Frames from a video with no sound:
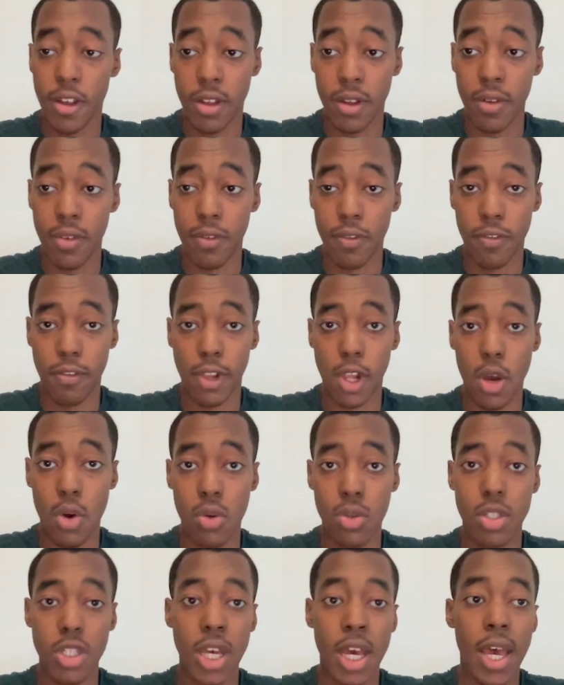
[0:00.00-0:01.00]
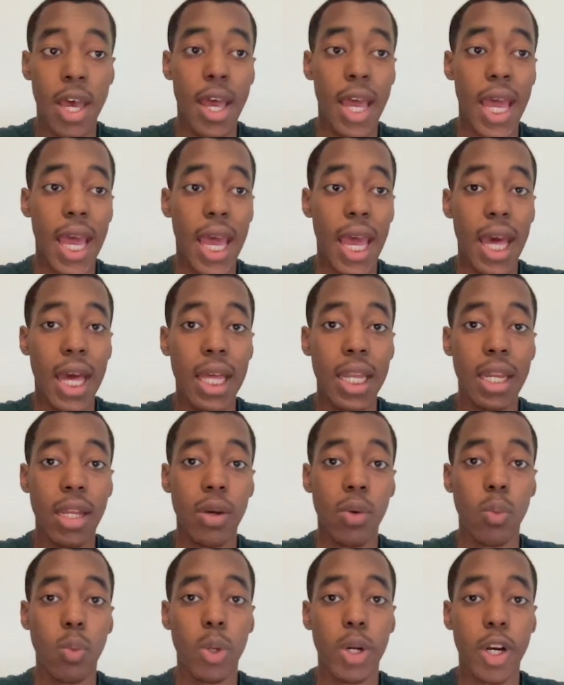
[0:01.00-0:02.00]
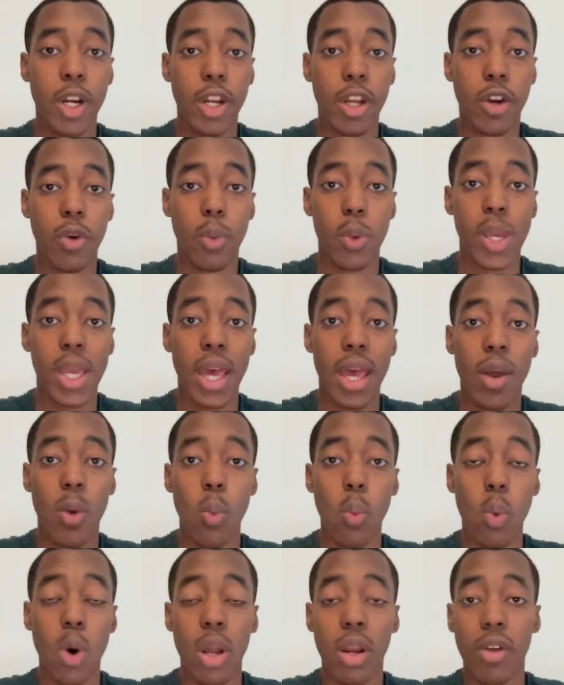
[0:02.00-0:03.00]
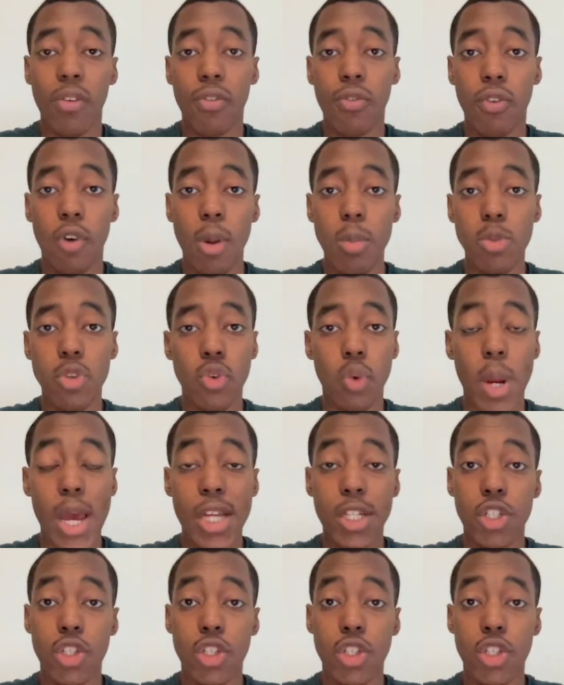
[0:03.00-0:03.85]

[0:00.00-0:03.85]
flows, and we're going to create one from scratch.